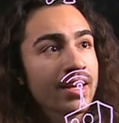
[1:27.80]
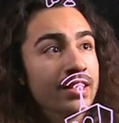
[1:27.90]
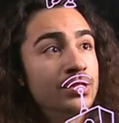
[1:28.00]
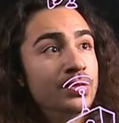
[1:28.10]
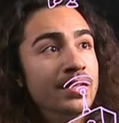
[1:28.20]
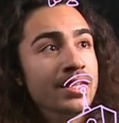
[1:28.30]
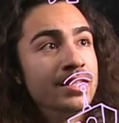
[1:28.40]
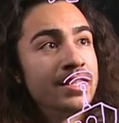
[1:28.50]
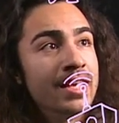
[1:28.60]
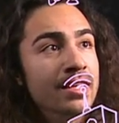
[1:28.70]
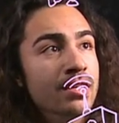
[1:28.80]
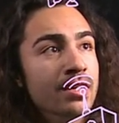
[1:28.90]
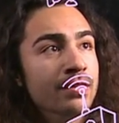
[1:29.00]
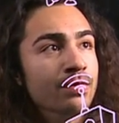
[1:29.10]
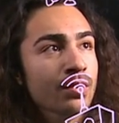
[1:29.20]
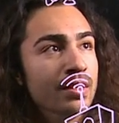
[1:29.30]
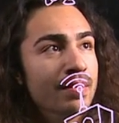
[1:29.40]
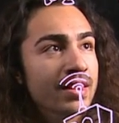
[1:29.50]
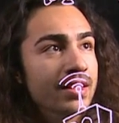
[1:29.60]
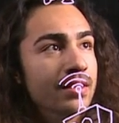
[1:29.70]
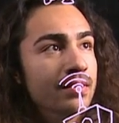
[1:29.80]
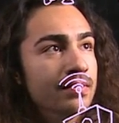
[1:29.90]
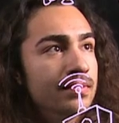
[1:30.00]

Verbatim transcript: and this one is a non-void method.